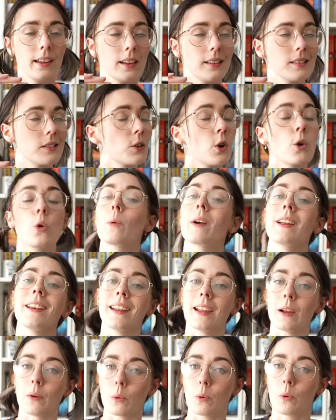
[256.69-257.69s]
is nowhere
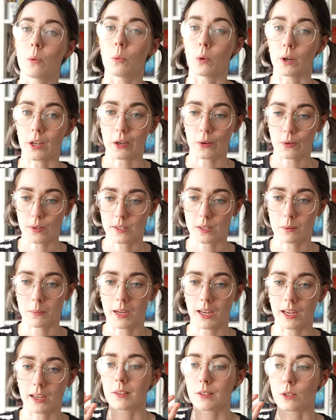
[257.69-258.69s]
near what it used to be.